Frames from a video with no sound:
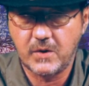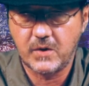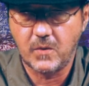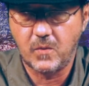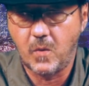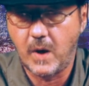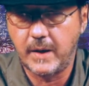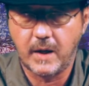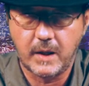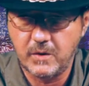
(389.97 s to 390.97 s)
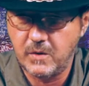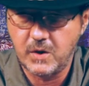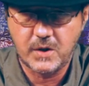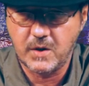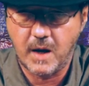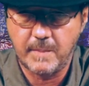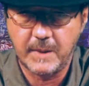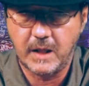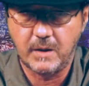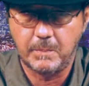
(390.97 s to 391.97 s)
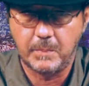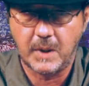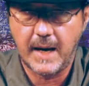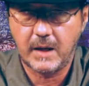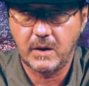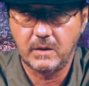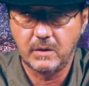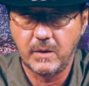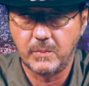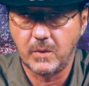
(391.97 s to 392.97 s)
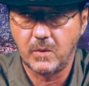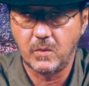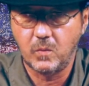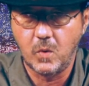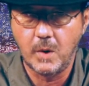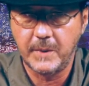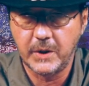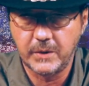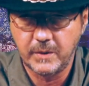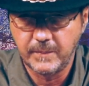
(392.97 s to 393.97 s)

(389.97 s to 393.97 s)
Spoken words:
so why not just nominate a black liberal woman